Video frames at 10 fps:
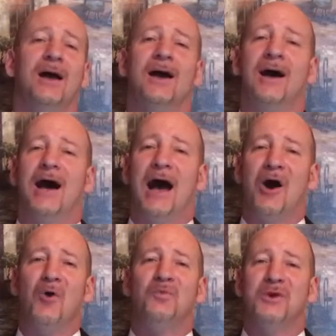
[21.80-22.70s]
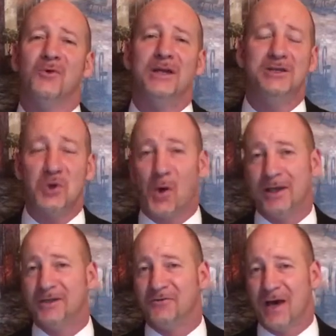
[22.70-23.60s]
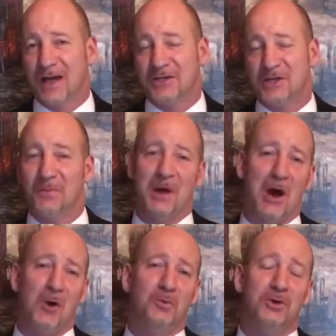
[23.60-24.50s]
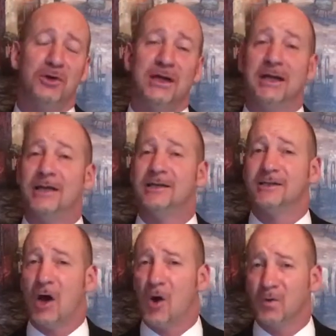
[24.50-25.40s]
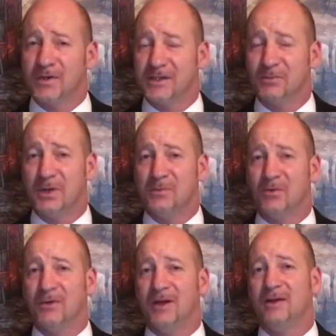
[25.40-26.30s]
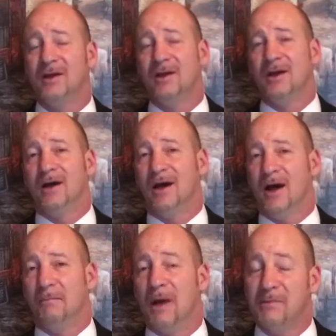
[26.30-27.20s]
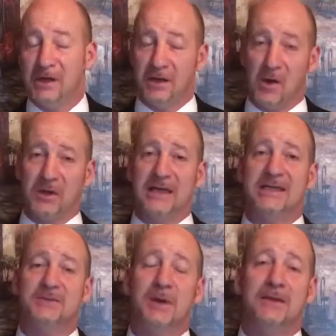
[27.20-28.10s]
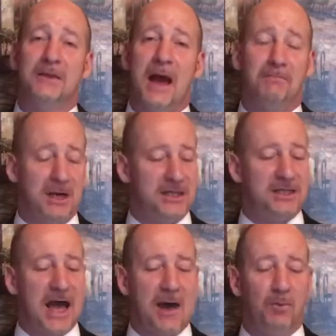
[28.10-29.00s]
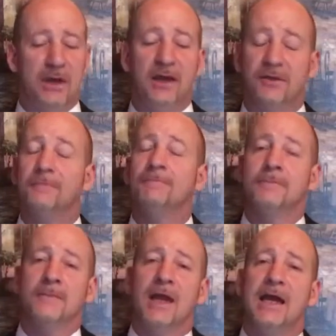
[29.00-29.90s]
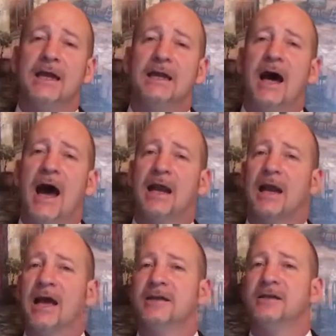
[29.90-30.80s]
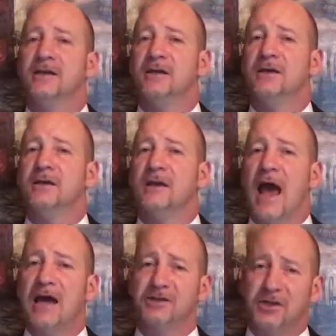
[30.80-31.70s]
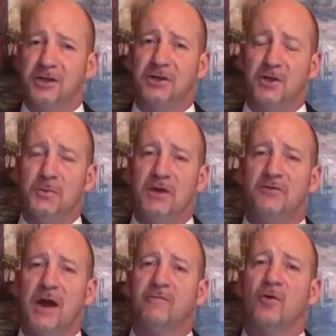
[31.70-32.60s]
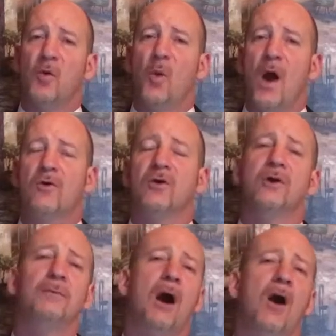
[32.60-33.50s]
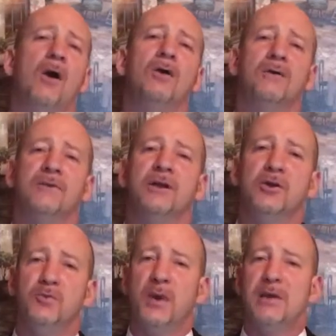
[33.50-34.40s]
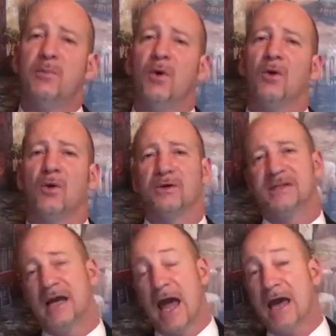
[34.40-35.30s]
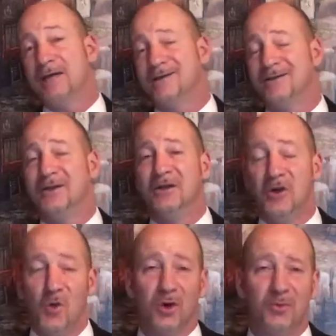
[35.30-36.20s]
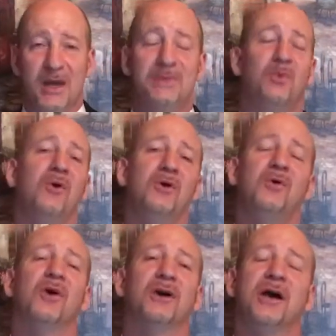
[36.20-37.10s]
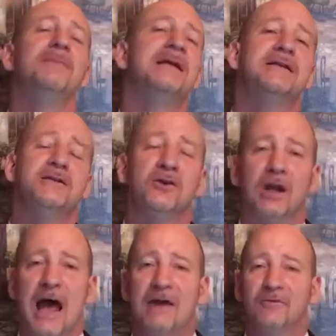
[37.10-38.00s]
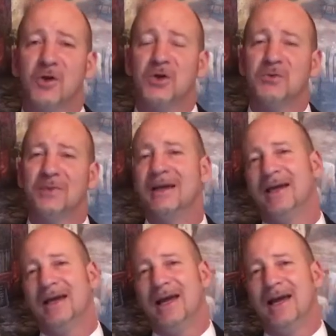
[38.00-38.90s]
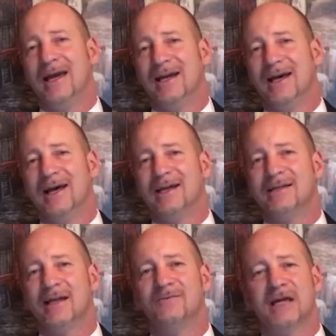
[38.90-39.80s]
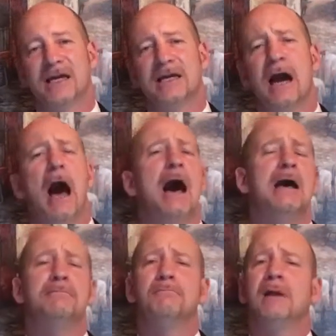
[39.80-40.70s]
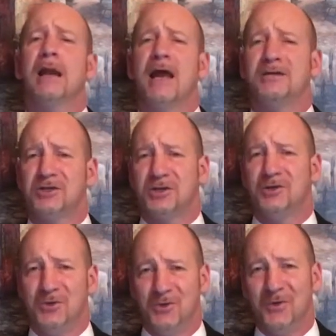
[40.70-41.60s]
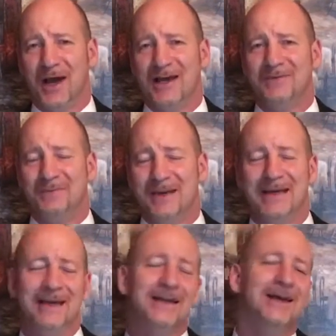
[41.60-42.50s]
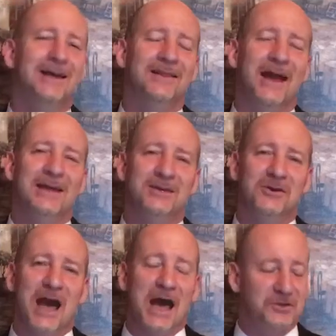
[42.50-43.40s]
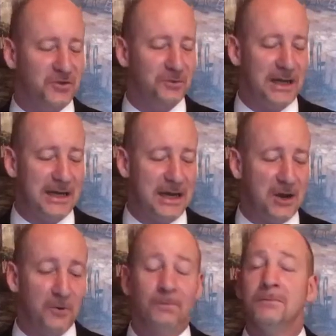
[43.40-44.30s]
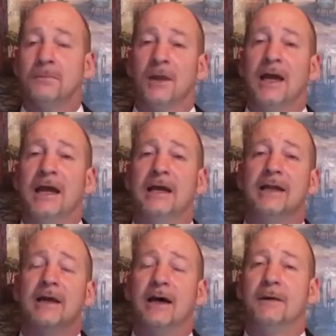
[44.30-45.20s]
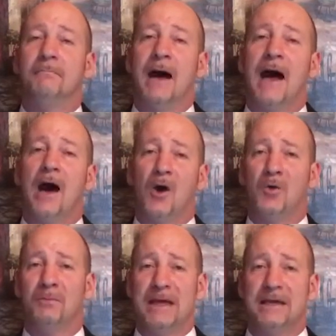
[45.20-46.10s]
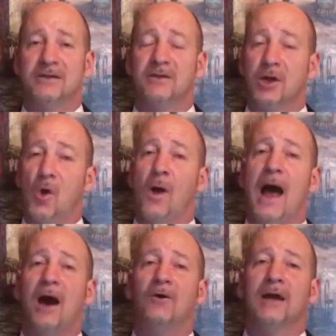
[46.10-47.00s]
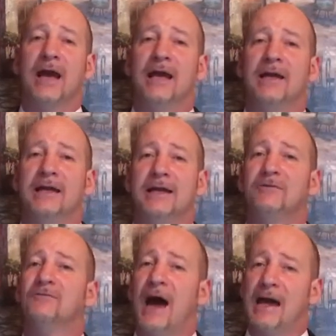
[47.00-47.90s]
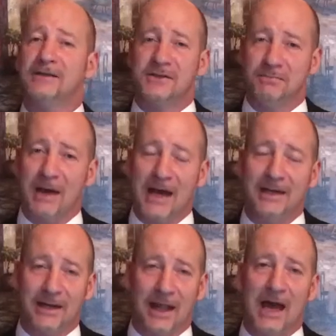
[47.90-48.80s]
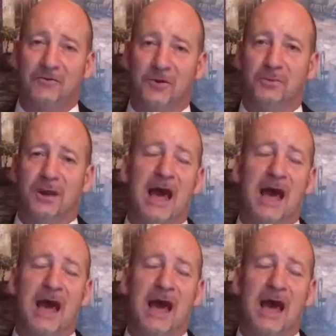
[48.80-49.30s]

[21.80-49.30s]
Uh, I hope you're enjoying the fellowship. I hope you're getting to talk with some people that uh, maybe you don't get to spend that much time with. And uh, I'd like to ask you to do me a favor. Welcome all of the new people or say hey to the newer people who are coming to your life group and uh, tell them, say, God bless you. Amen. Thank you guys for being here. And uh, by all means, go out and invite somebody to life group.